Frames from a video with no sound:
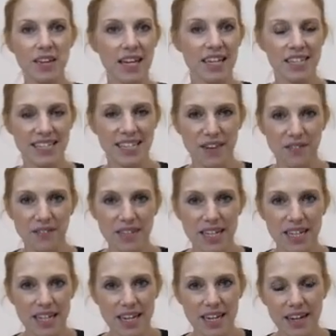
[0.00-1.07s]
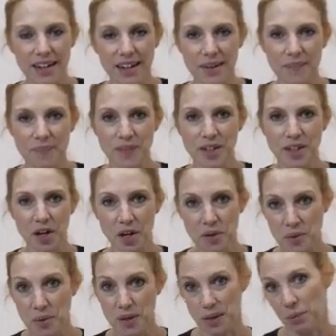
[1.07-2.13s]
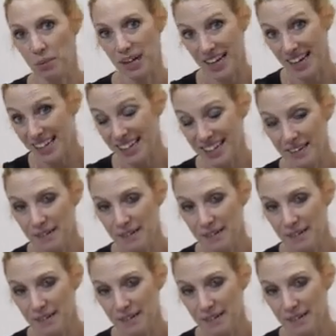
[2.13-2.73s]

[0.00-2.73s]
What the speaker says: then definitely go with a plank.